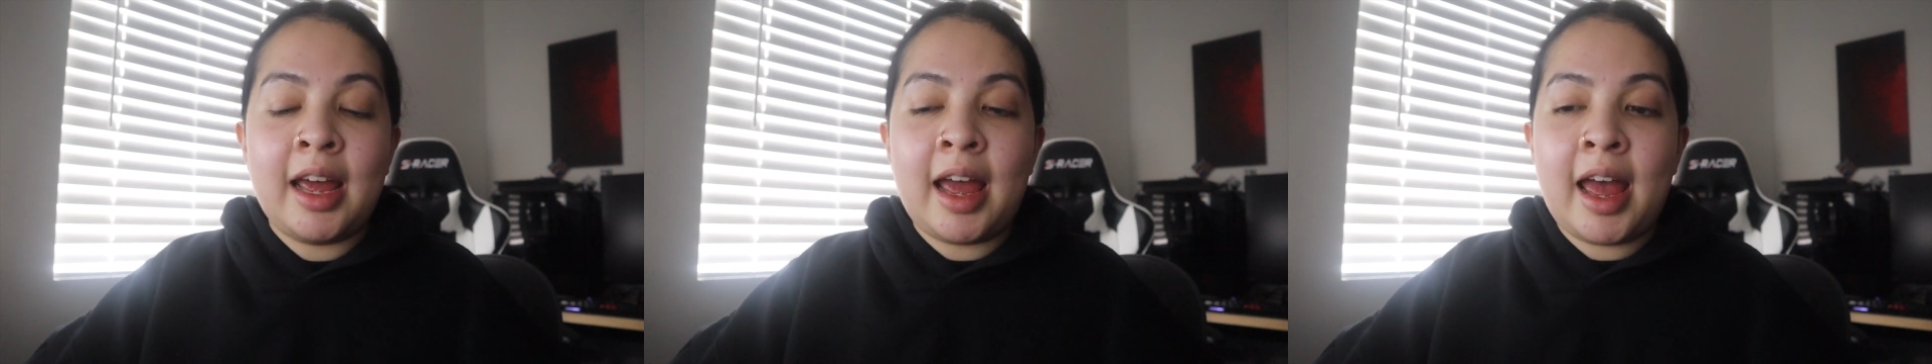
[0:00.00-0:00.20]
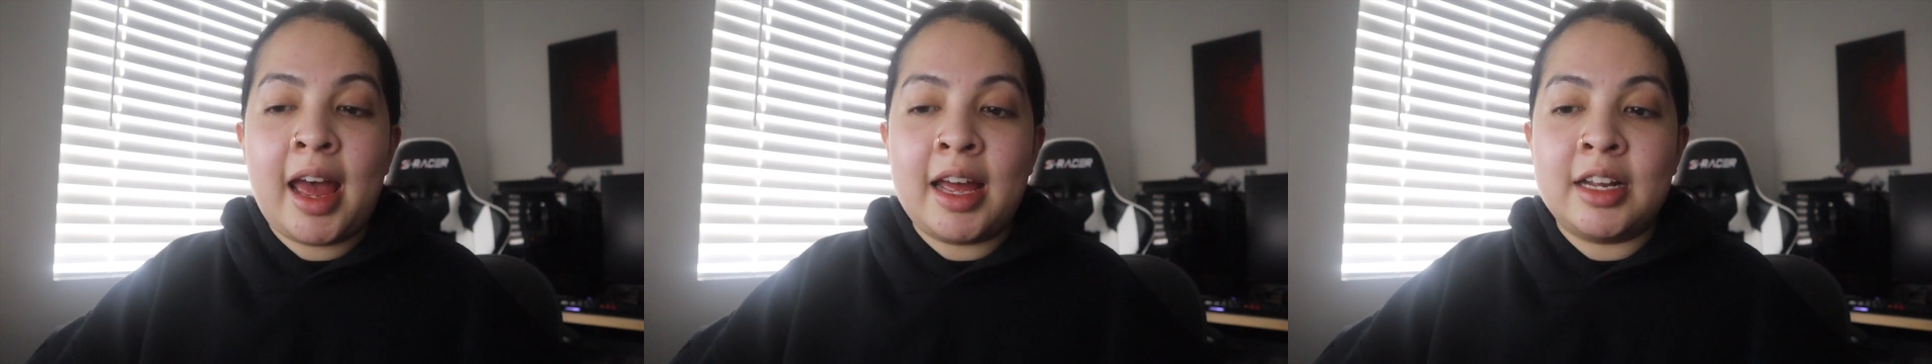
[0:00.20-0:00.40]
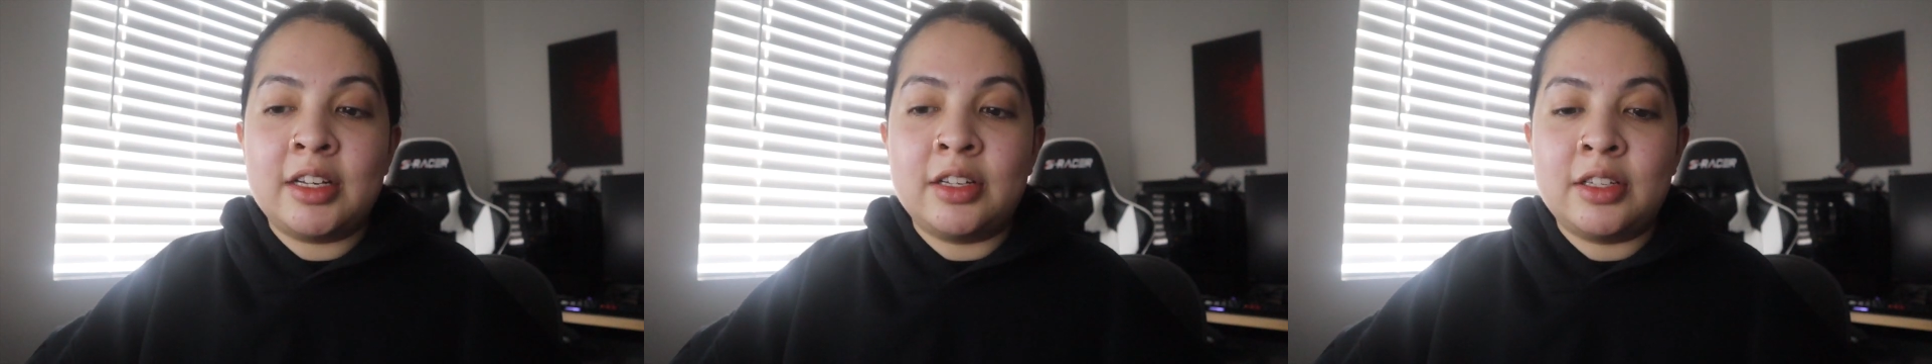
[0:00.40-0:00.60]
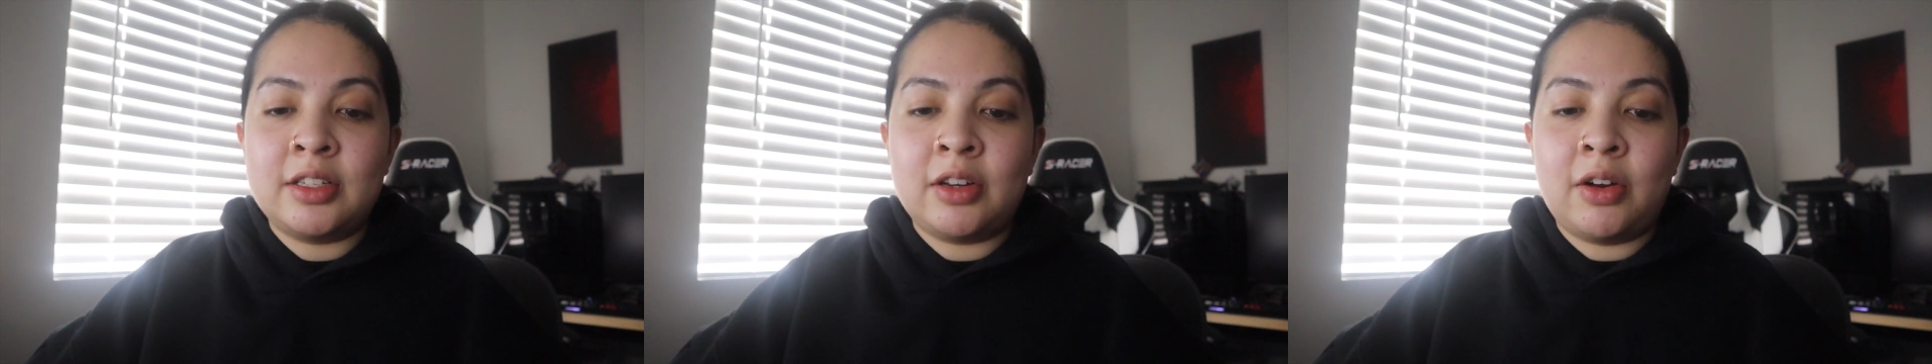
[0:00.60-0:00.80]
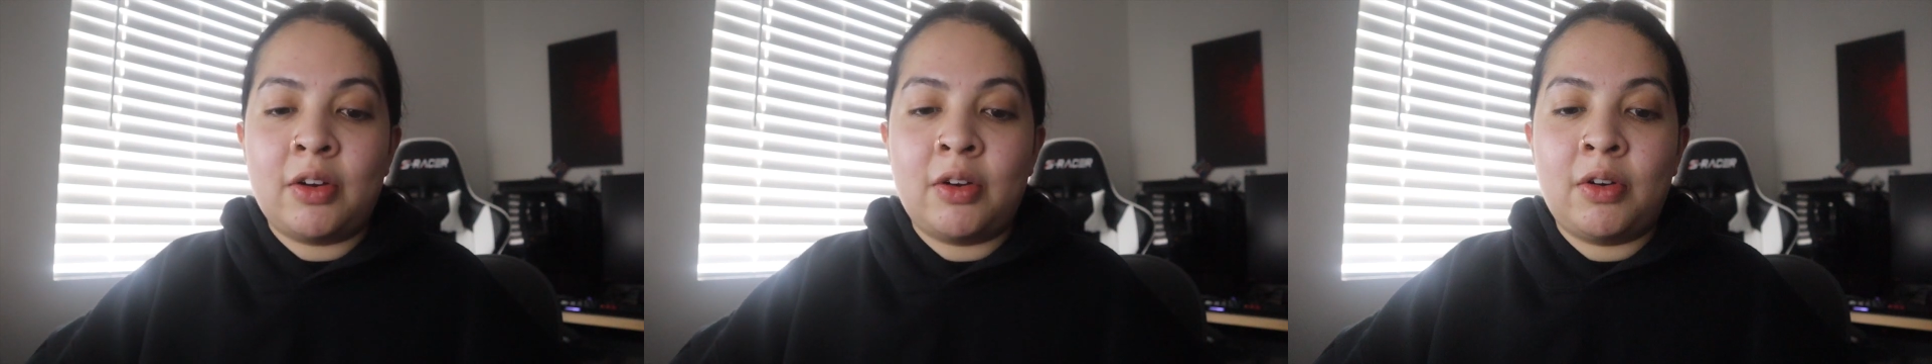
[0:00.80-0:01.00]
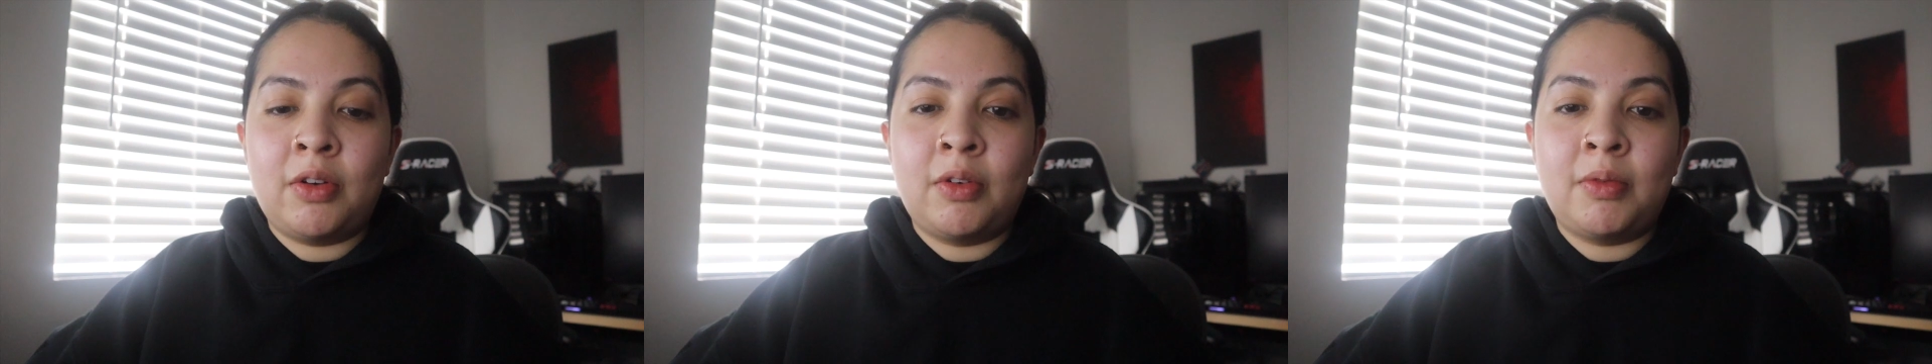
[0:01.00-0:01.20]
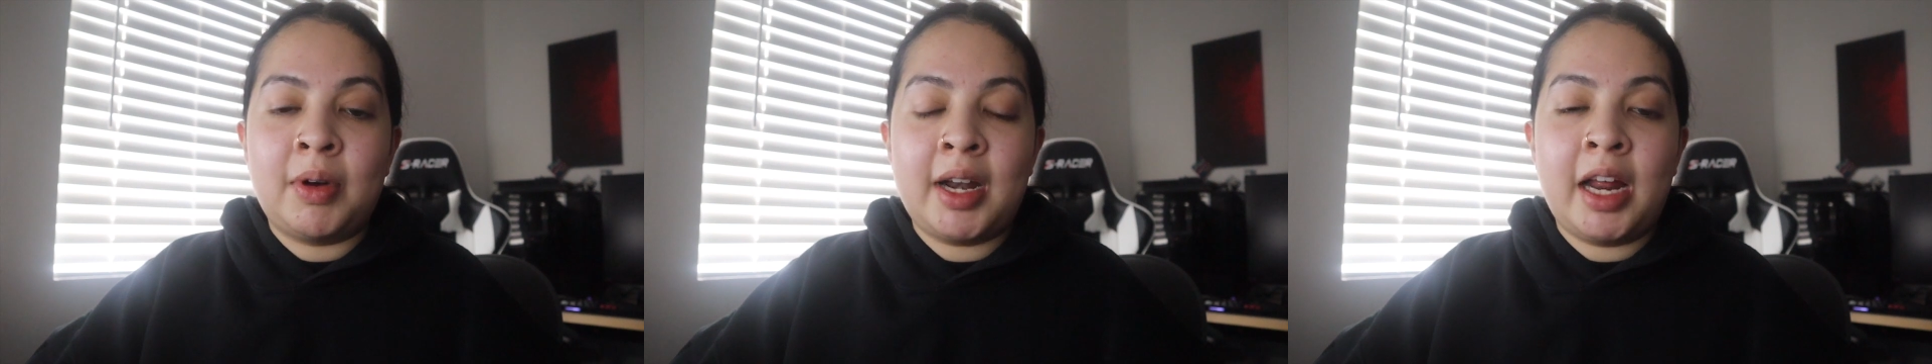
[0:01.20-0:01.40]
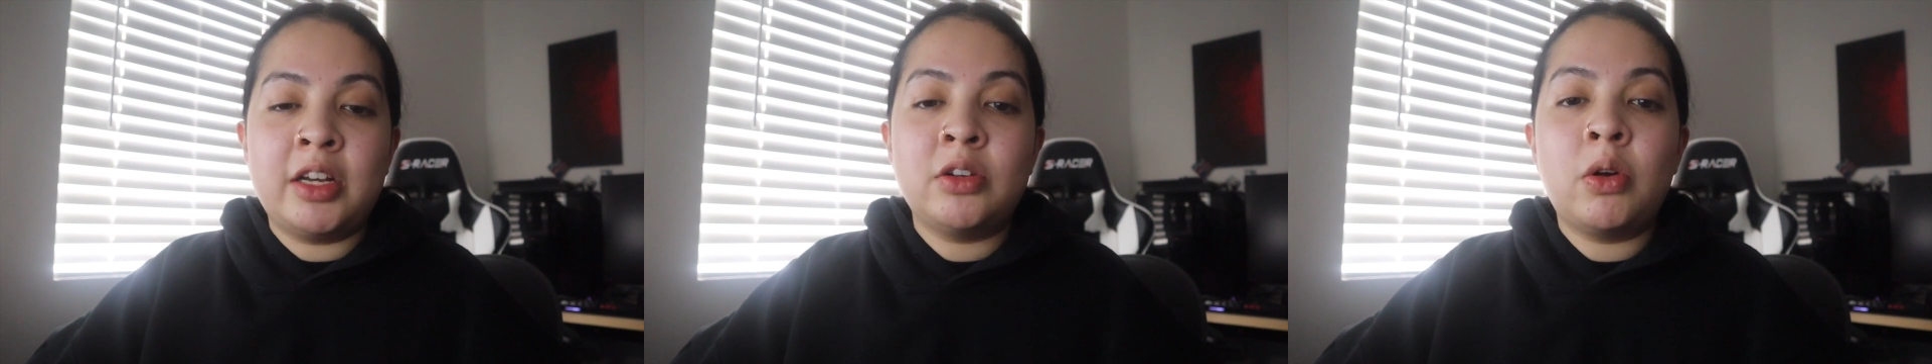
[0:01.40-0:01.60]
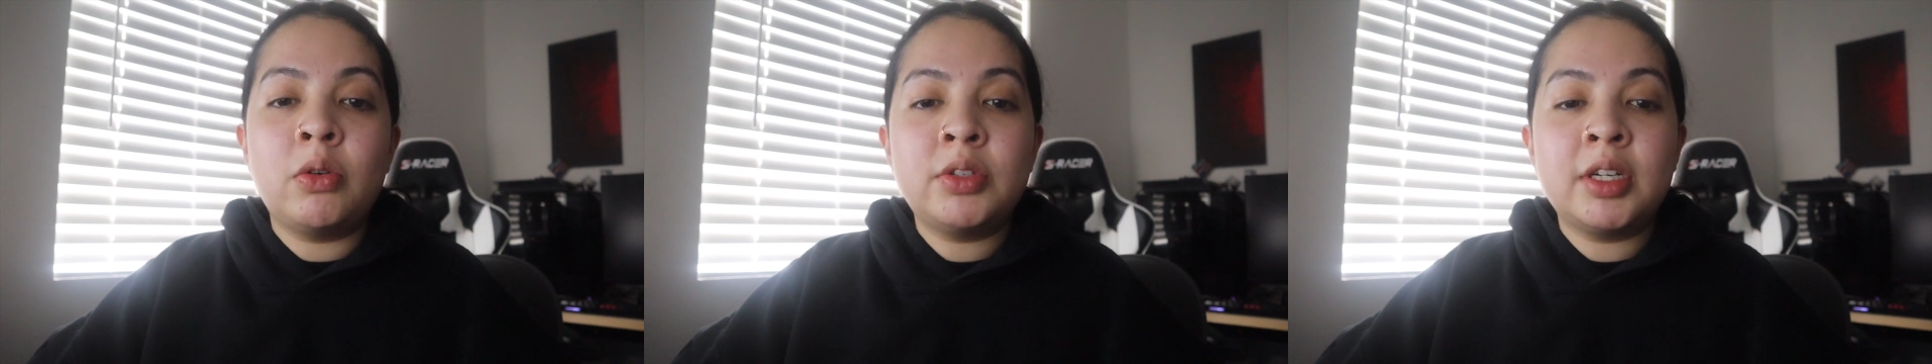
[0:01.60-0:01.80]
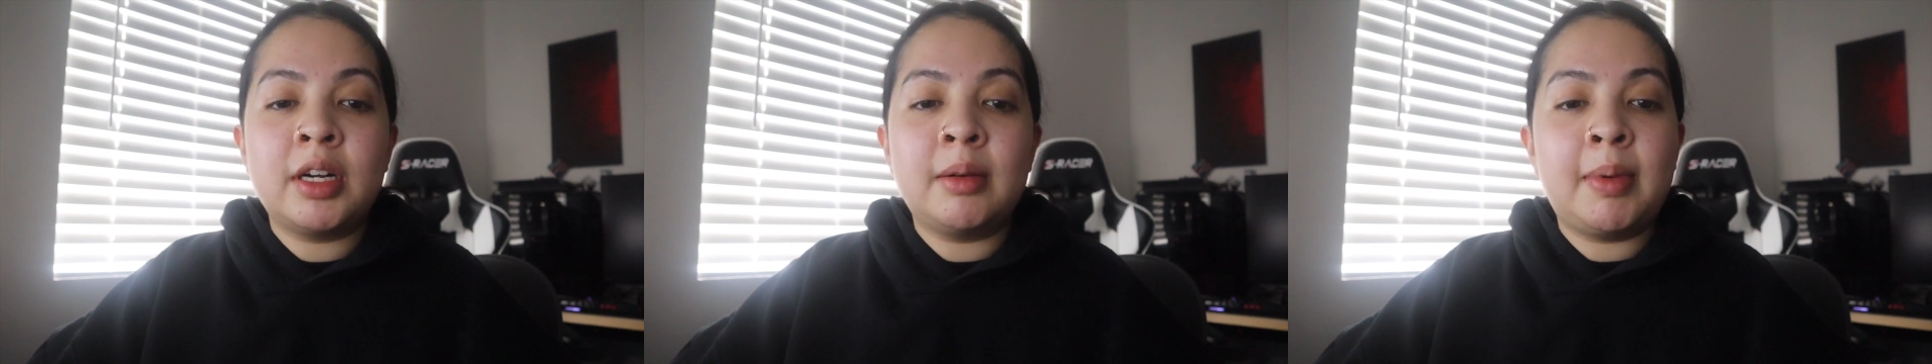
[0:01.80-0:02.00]
And so when I
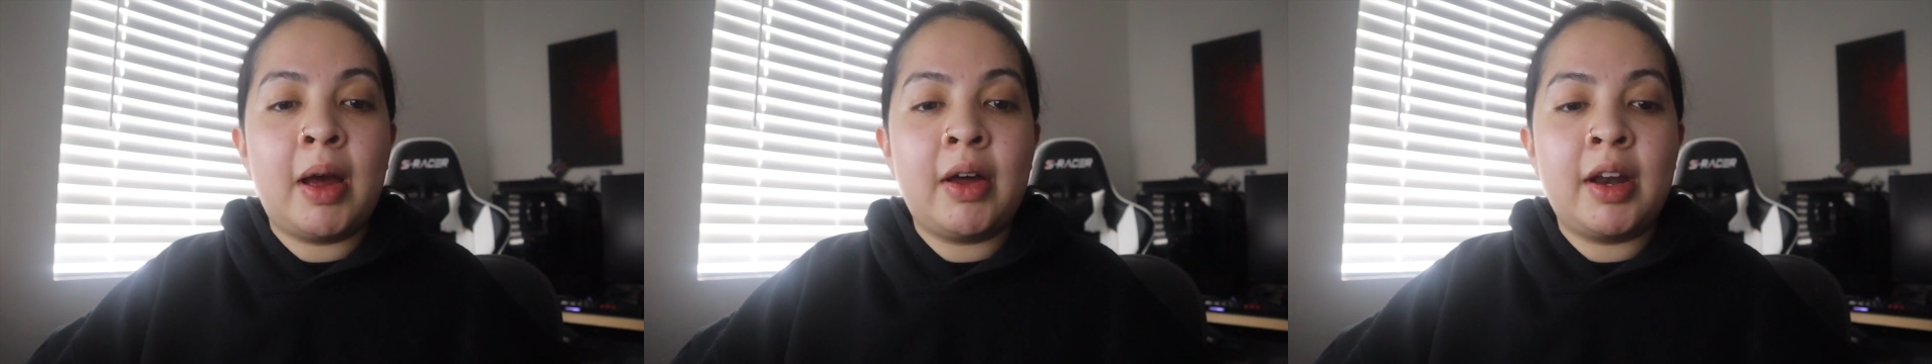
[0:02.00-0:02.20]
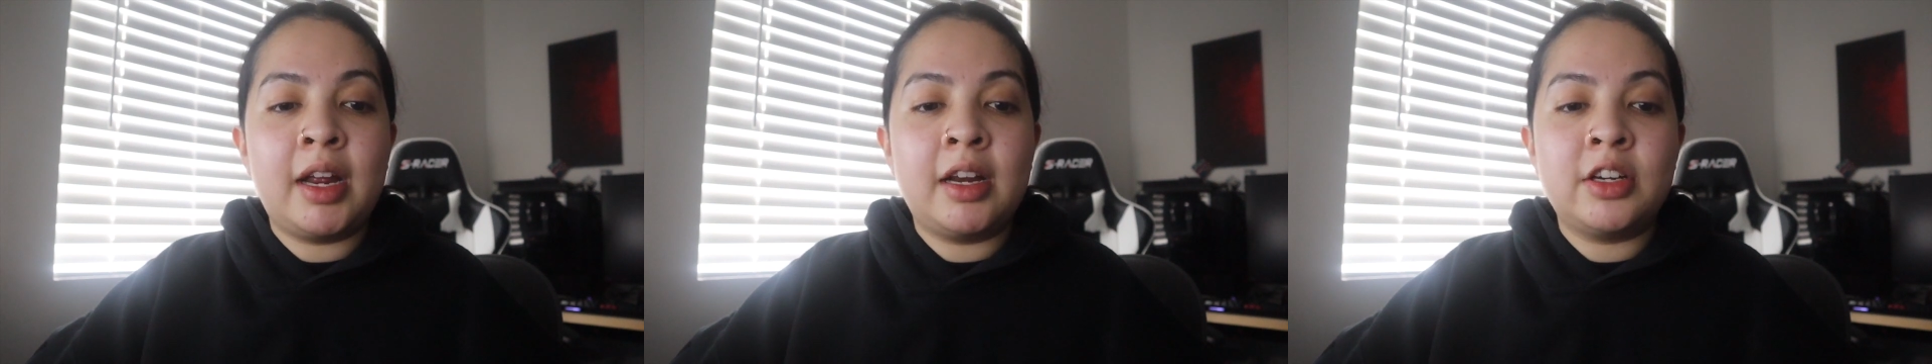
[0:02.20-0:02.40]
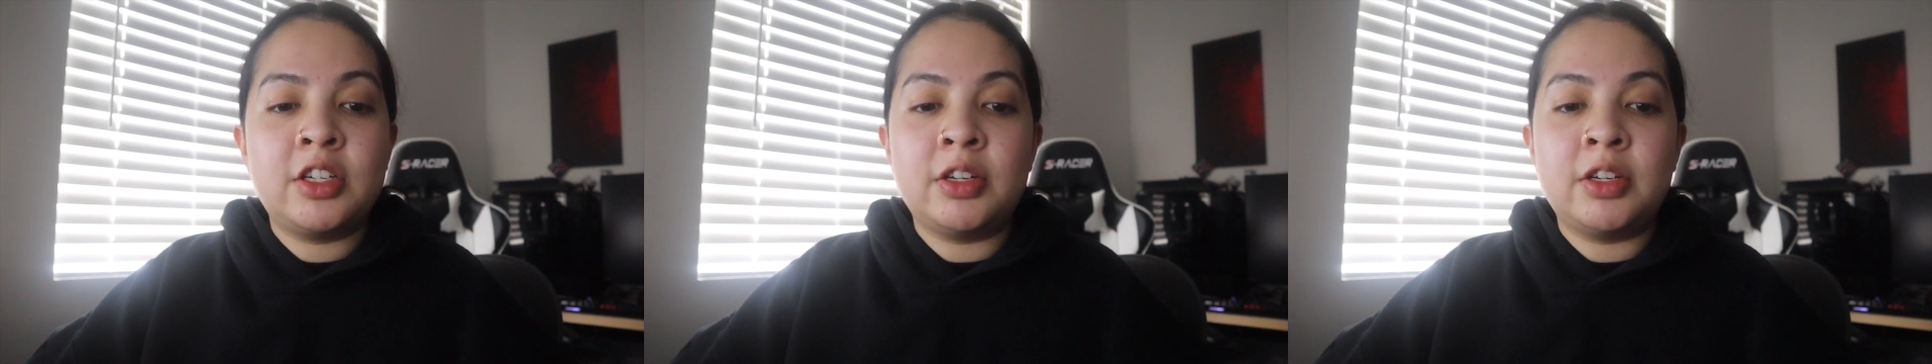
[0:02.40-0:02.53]
told her about it,